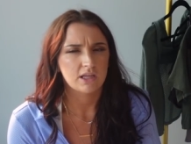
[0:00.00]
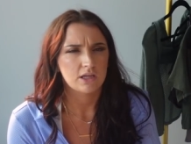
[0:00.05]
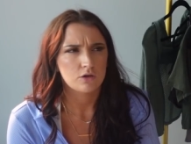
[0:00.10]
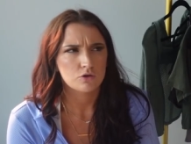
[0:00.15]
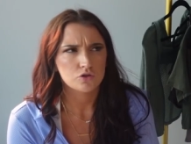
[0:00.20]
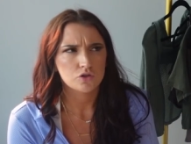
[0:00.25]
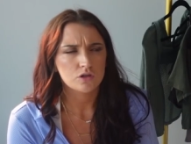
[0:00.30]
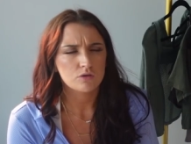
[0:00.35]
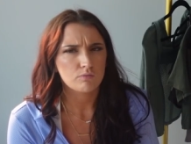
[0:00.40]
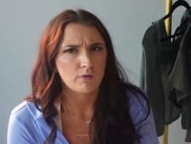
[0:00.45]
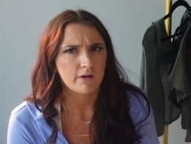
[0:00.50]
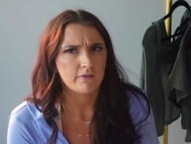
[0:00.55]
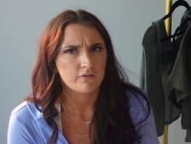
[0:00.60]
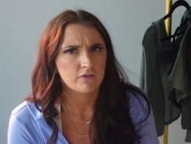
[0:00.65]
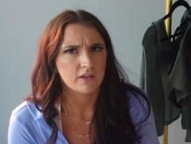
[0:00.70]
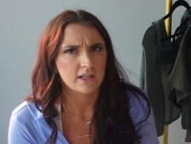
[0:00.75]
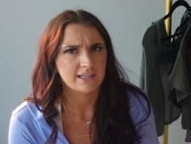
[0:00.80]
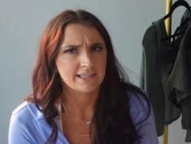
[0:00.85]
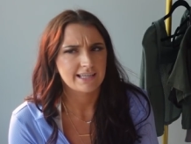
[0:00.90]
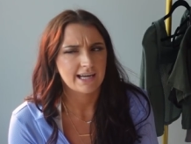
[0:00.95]
They usually run
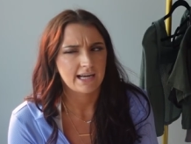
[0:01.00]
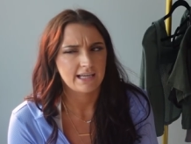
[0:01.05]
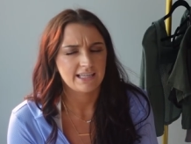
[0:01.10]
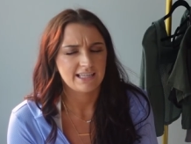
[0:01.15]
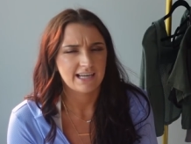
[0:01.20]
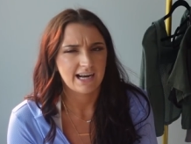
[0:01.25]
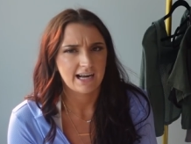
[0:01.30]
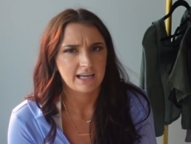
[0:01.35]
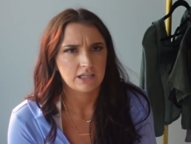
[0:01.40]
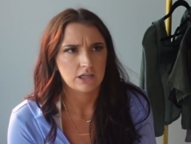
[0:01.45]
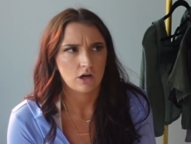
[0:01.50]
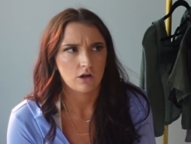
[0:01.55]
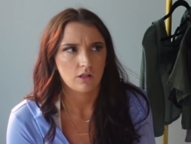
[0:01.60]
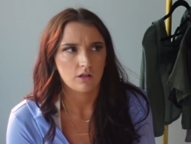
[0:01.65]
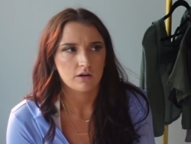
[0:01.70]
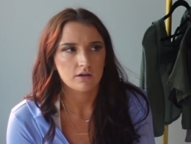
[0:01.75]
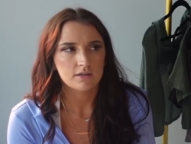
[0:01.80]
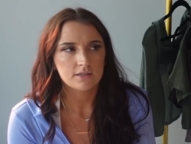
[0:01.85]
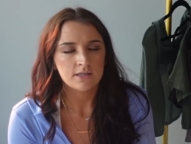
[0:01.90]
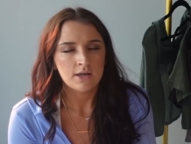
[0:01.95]
for like
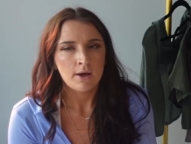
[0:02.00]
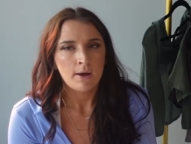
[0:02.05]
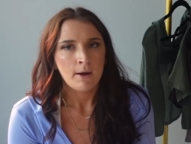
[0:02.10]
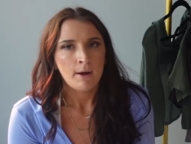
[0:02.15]
$99.